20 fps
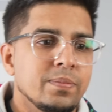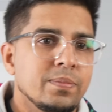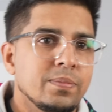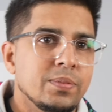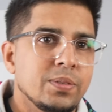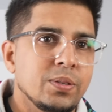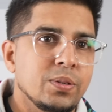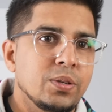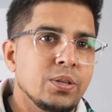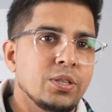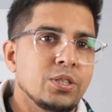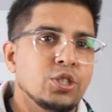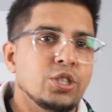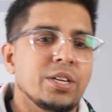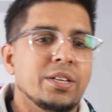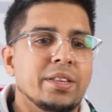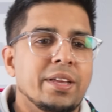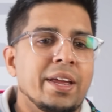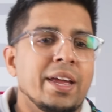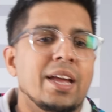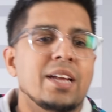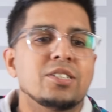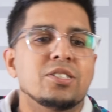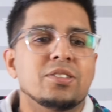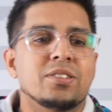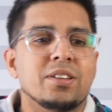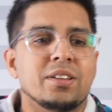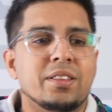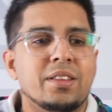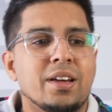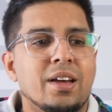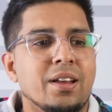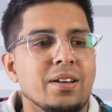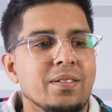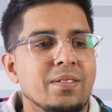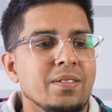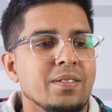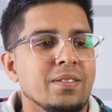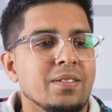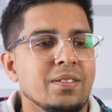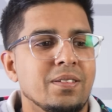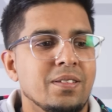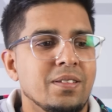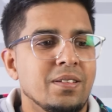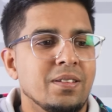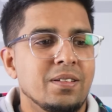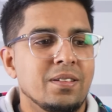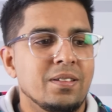So you can shake the hand just like that.